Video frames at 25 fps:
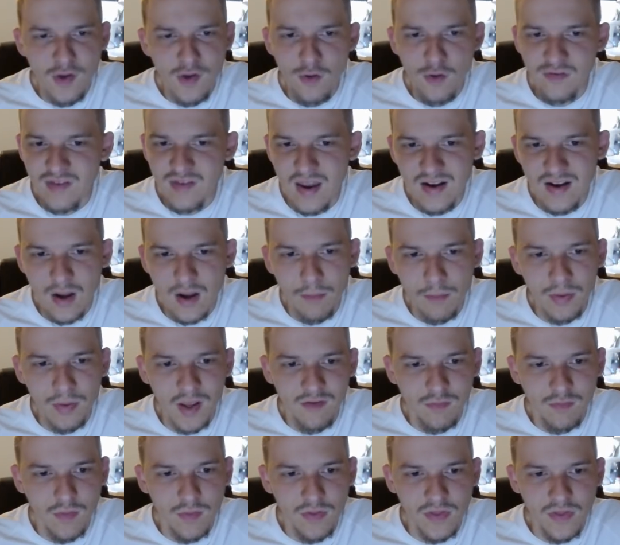no standout
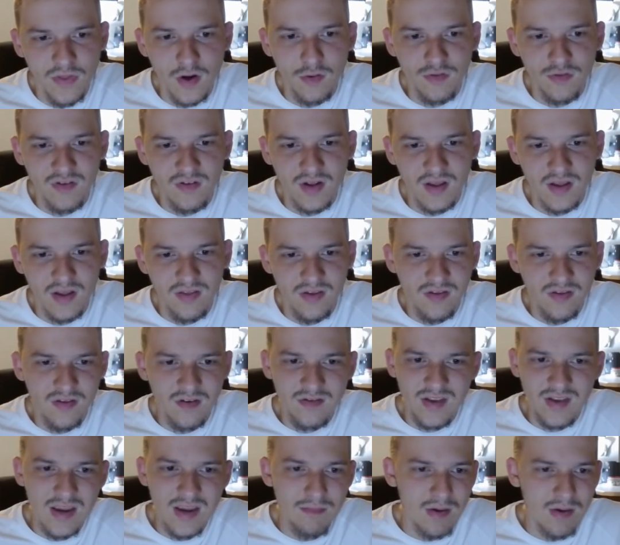plays from the Thunder today. This is a
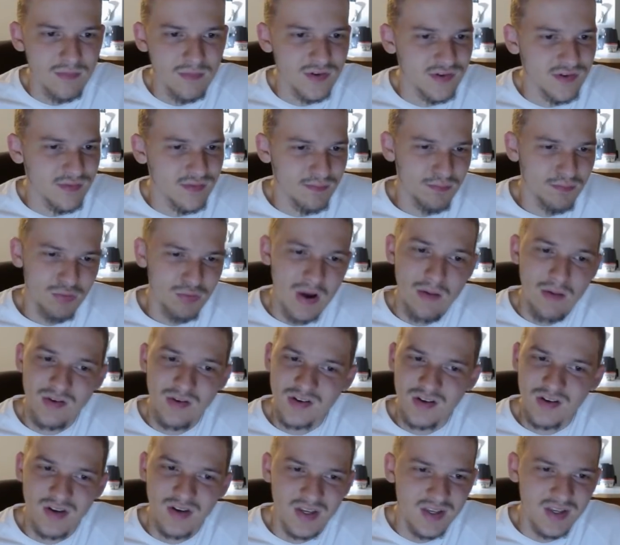team I'm just probably
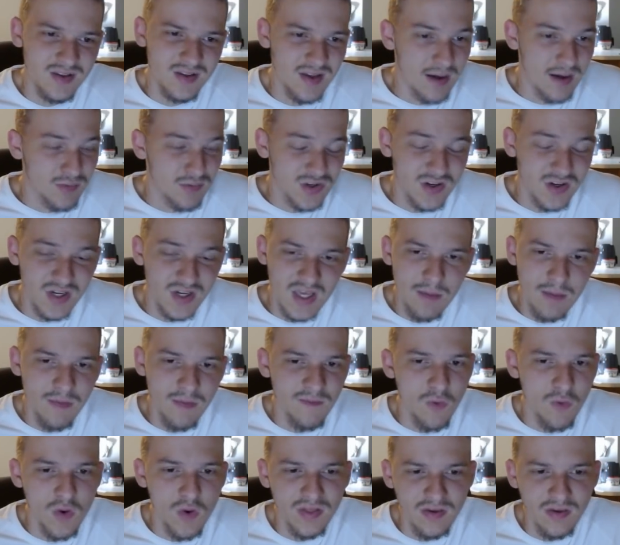just gonna I'm just gonna keep
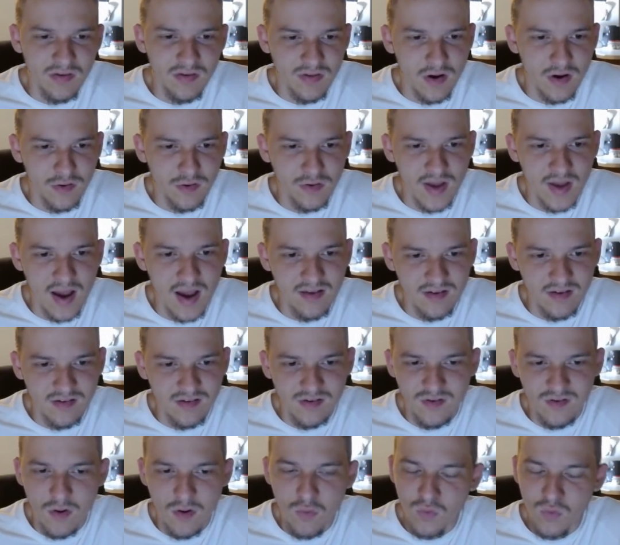avoiding these Thunder guys. I
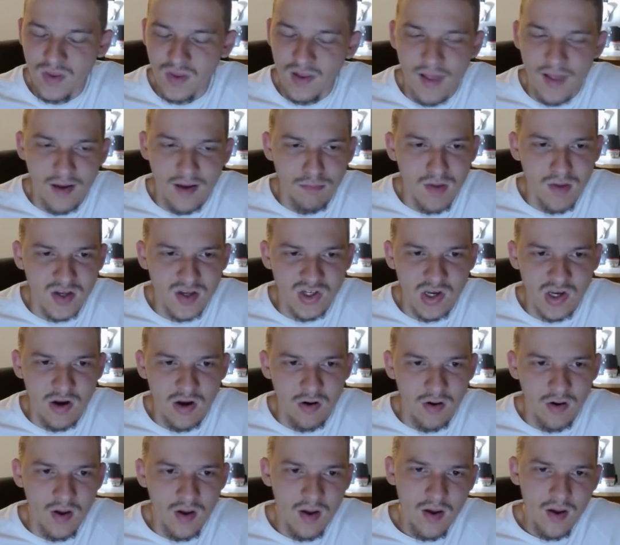just don't really like much
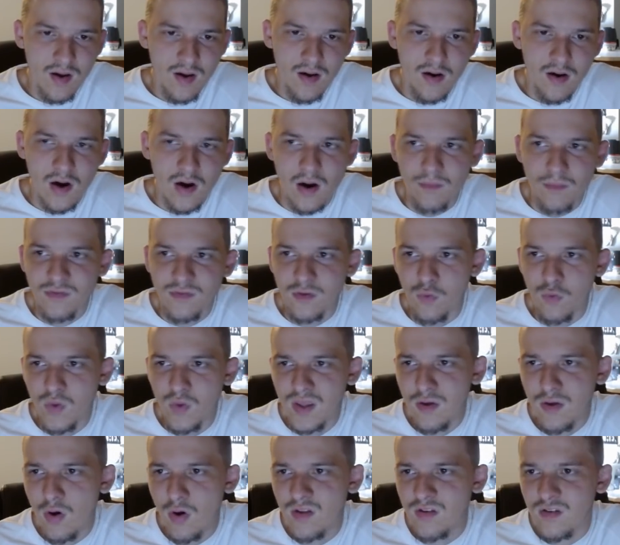here. Um, so we
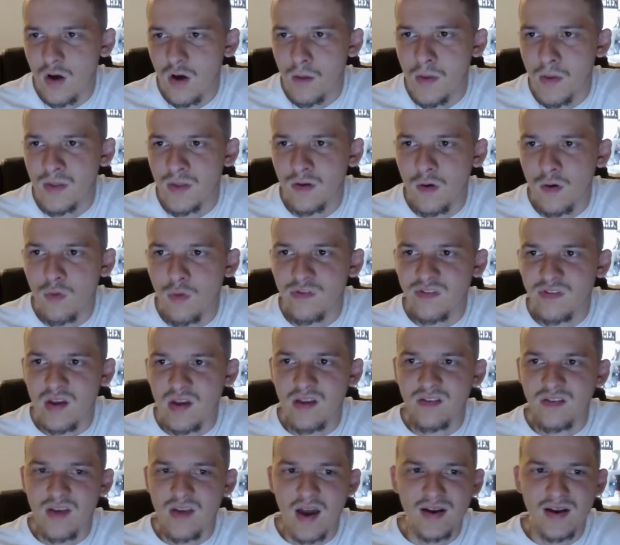can go ahead and talk about the Golden
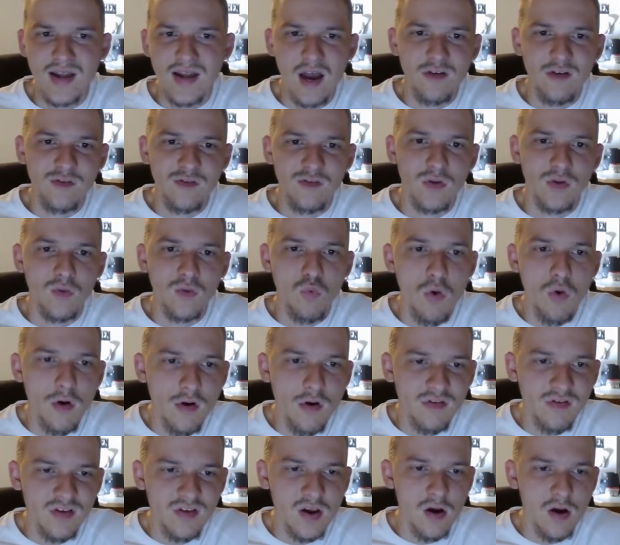State side now. So on the
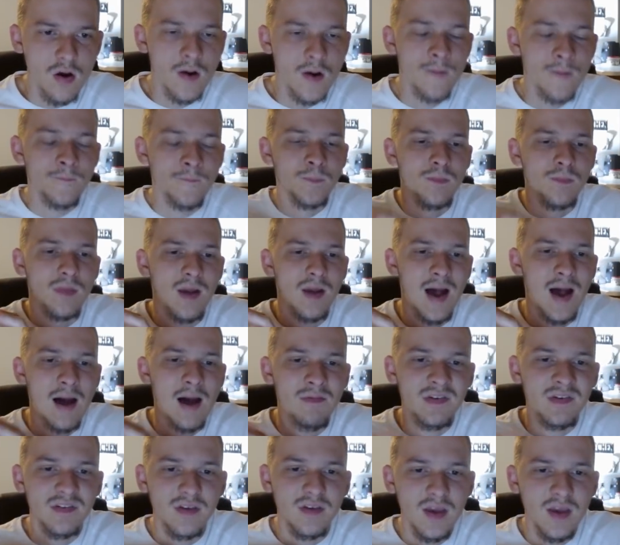Warriors here,
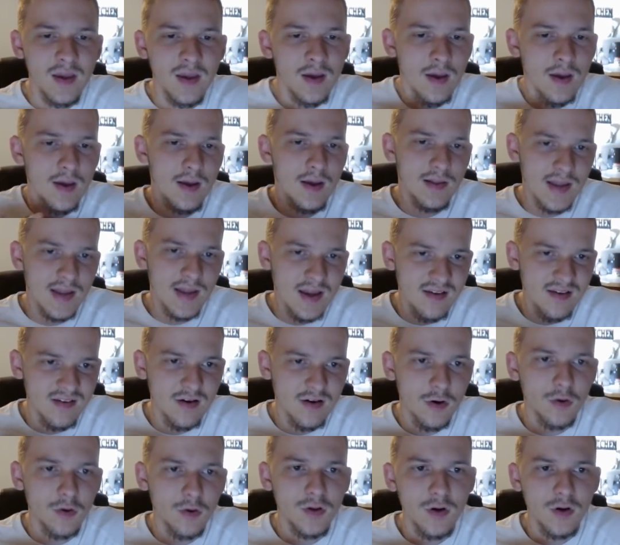obviously, like I said
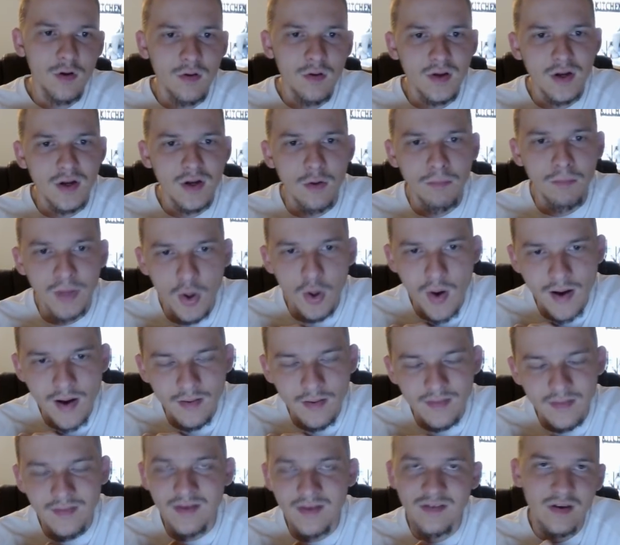earlier, you know
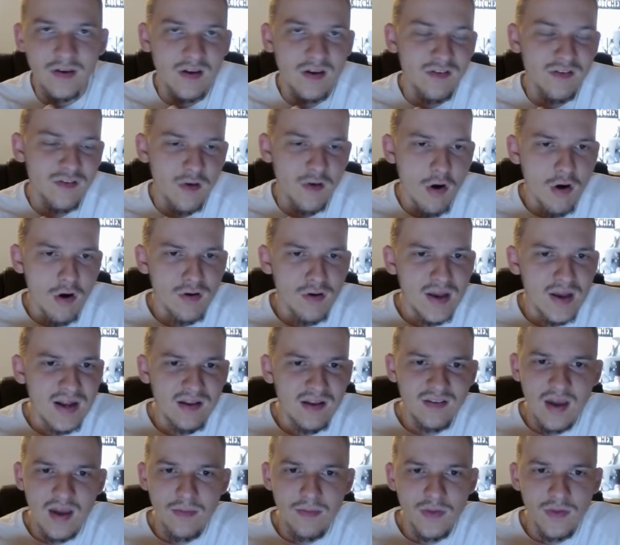blowout is a concern.
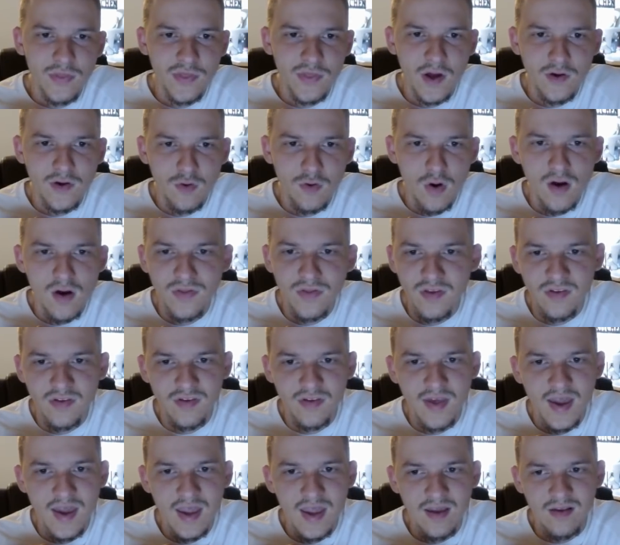Anytime the Thunder on the
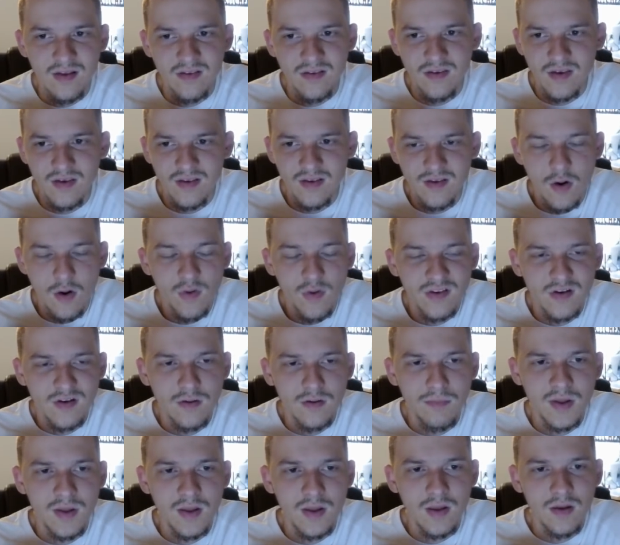slate, it's it's always gonna
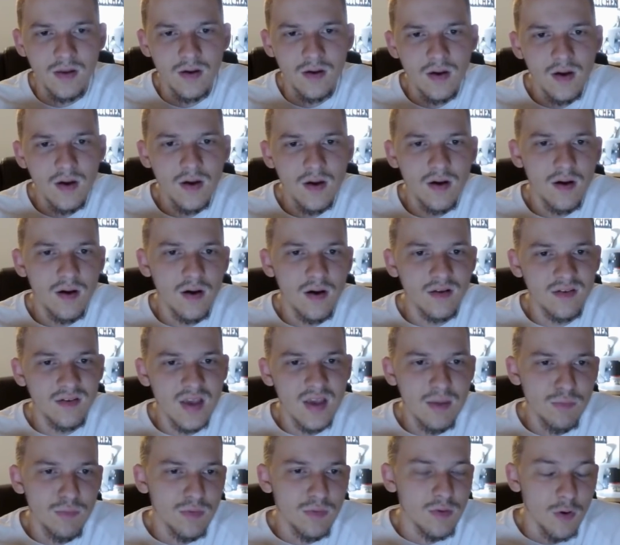be a
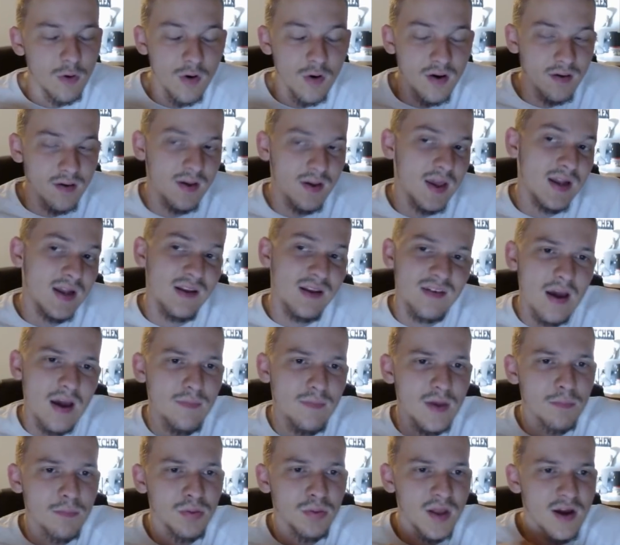team or anytime
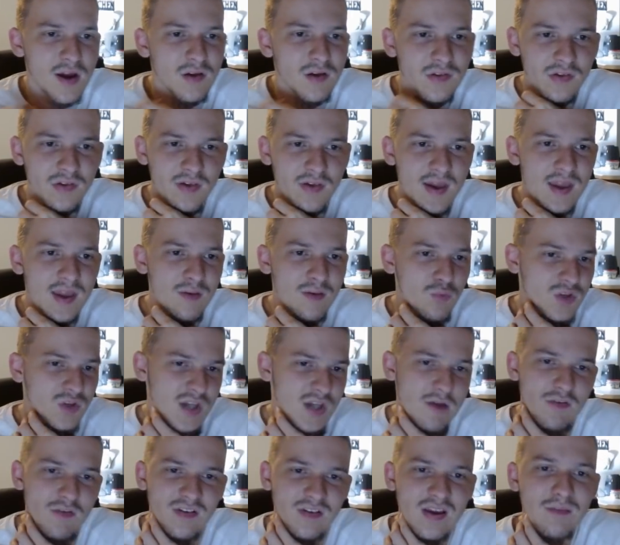they play on the slate,
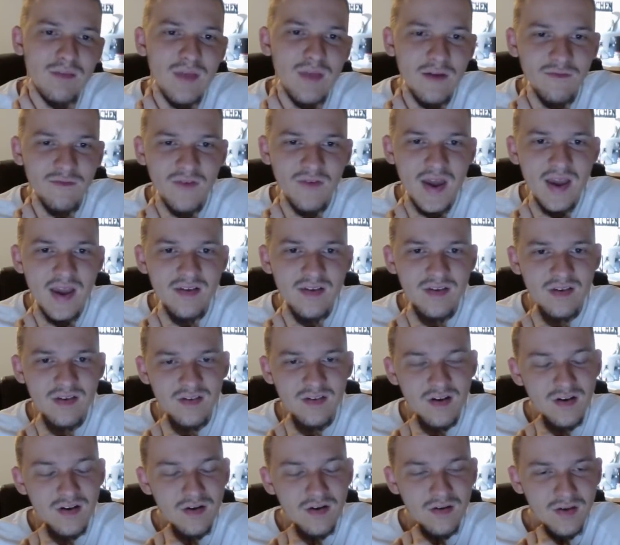whichever team they face is
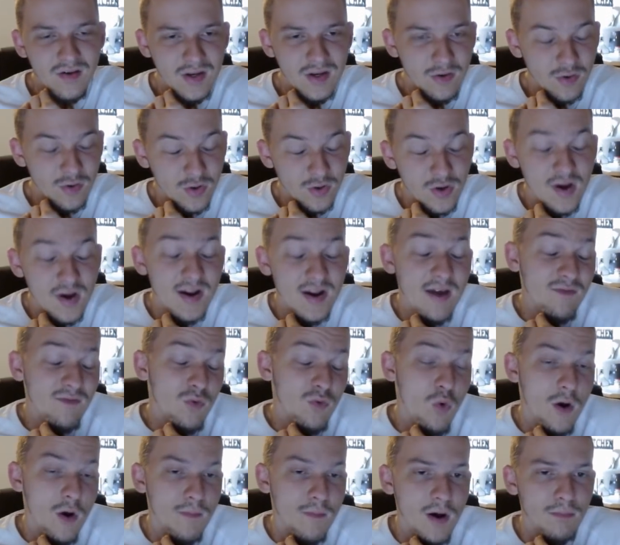gonna you know, you're gonna have to
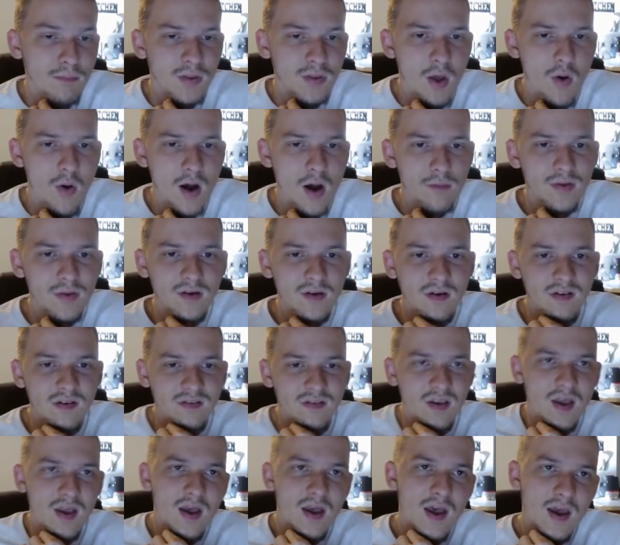worry about blowout because
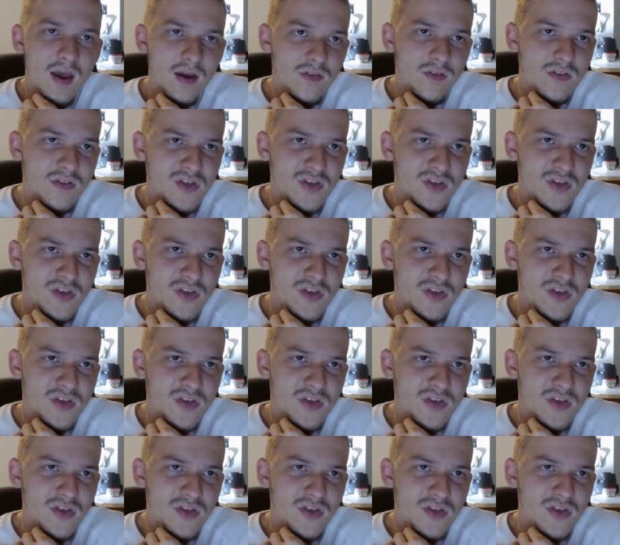the